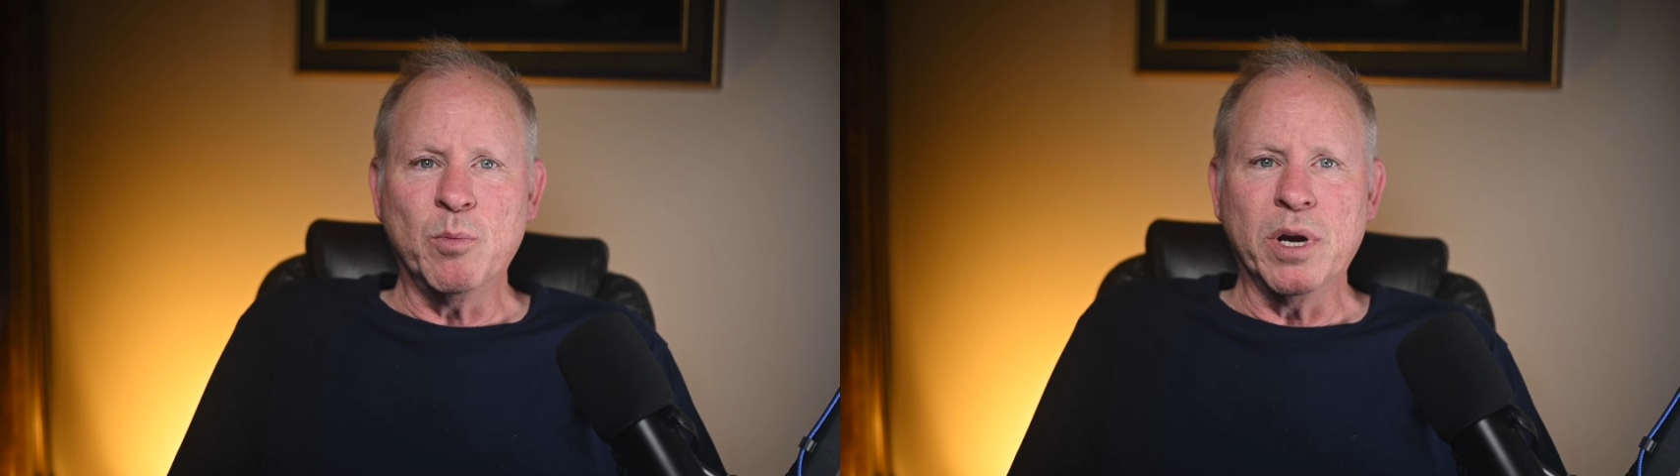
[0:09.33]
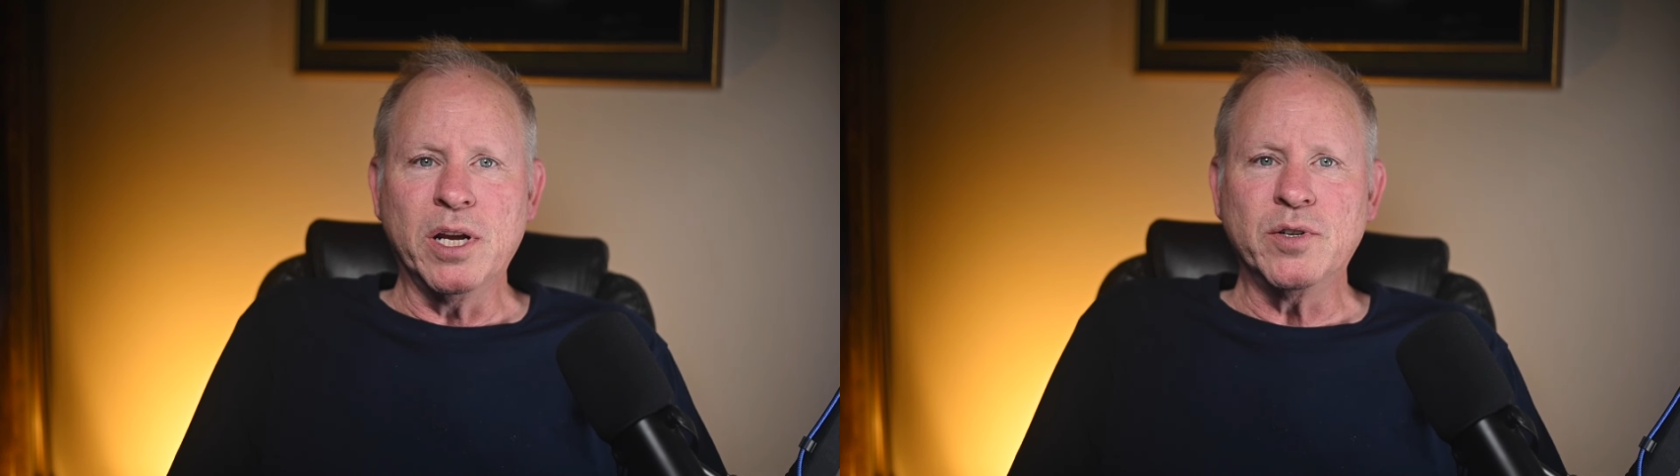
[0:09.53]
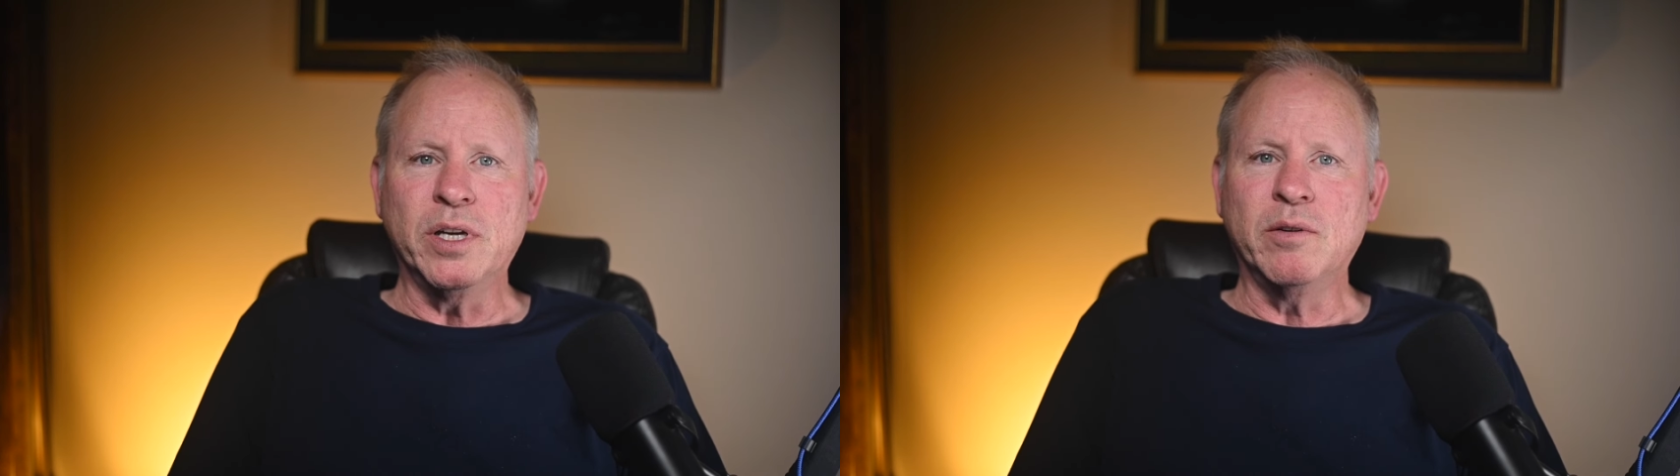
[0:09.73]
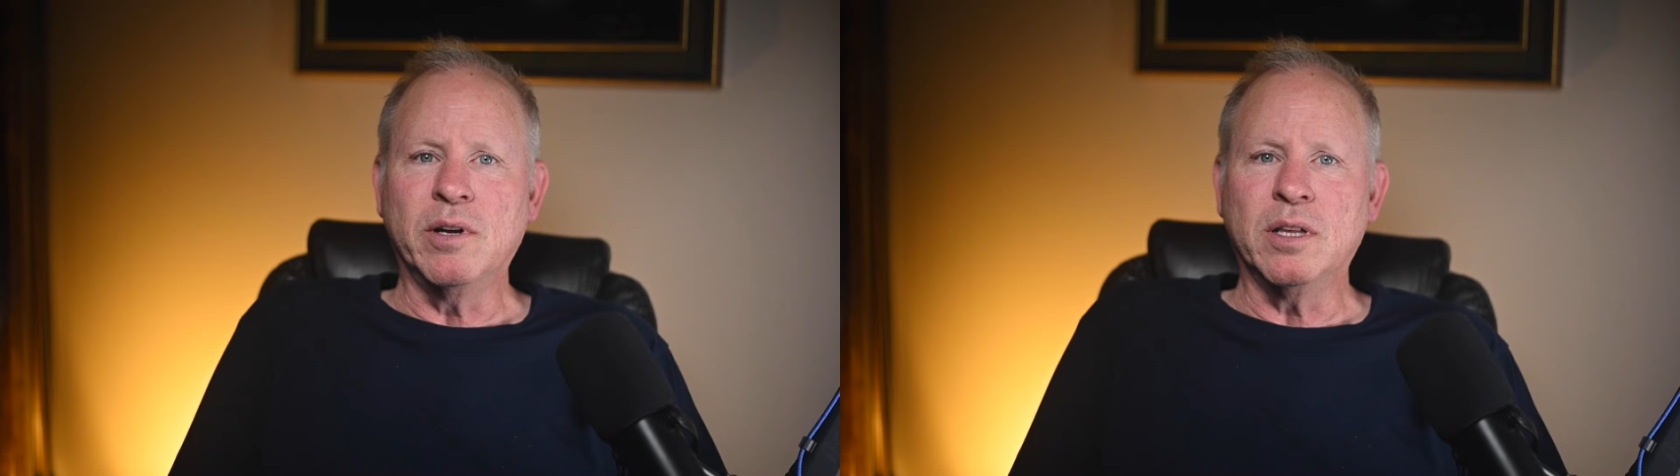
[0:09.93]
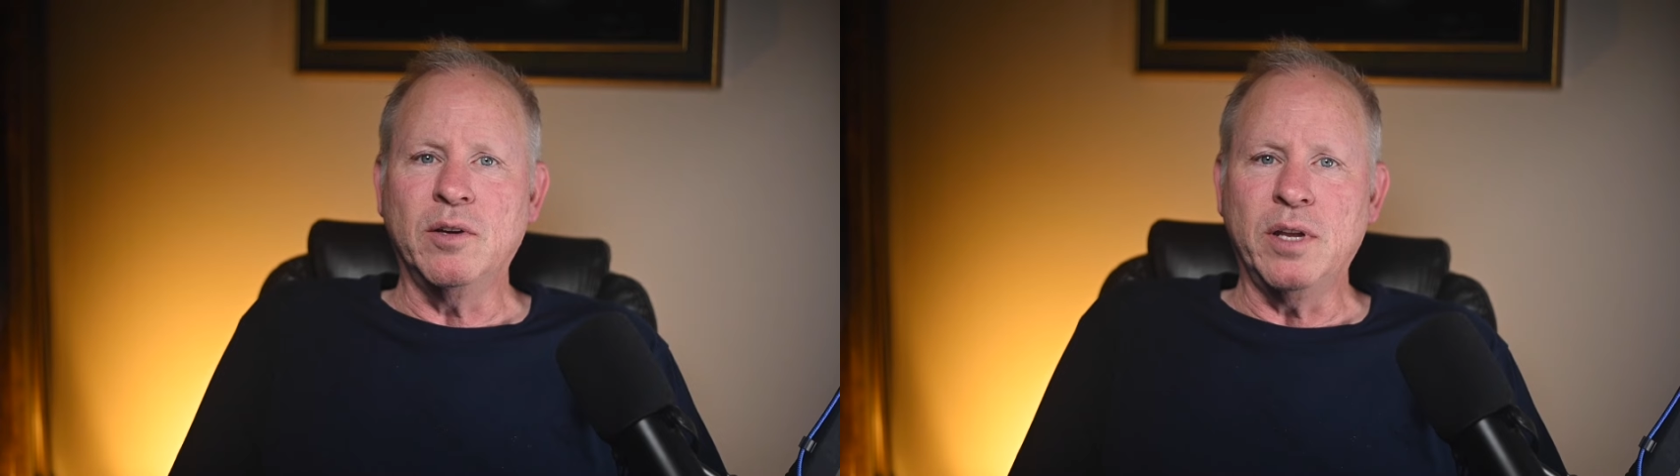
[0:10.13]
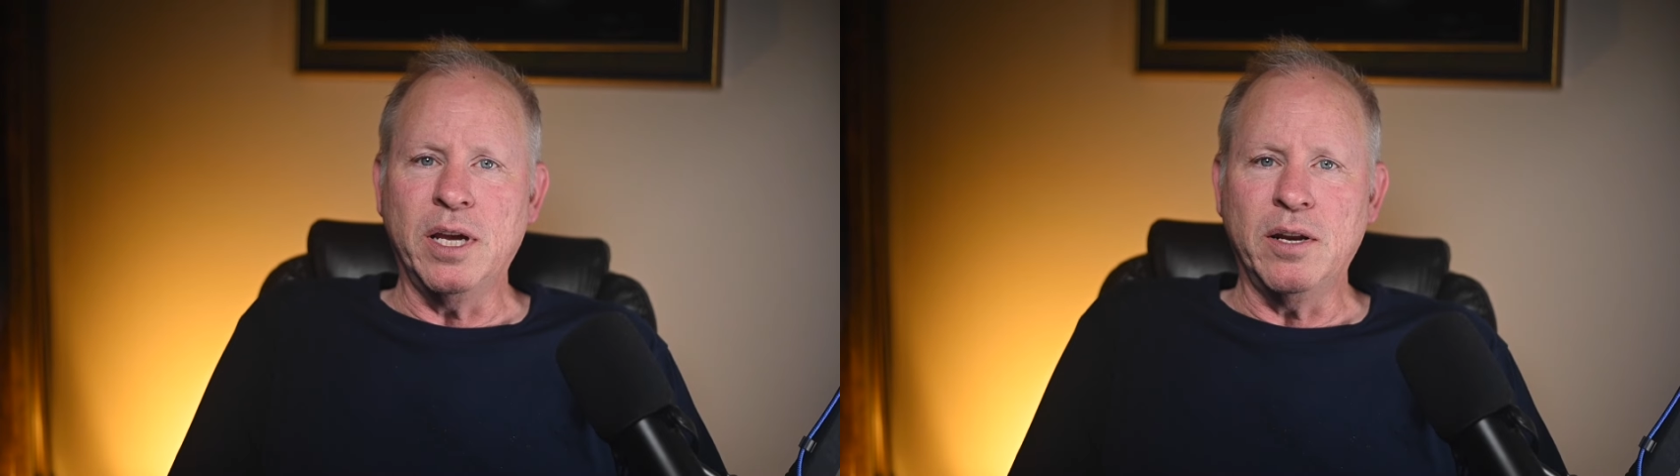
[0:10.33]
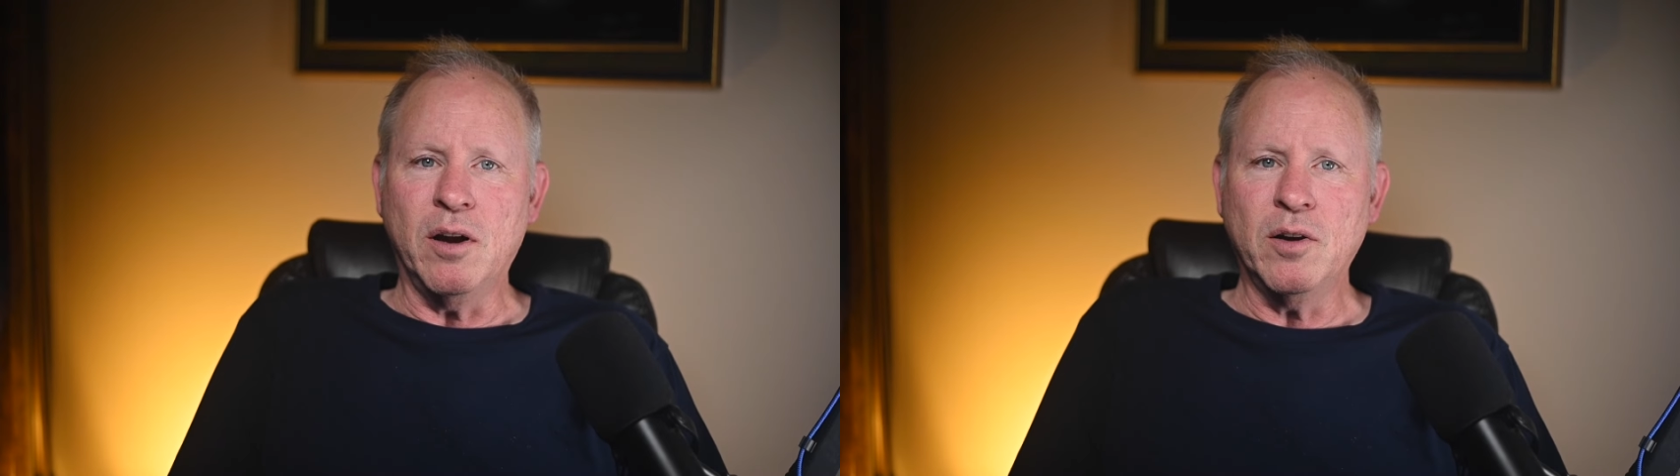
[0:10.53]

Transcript: to bring a trade there include an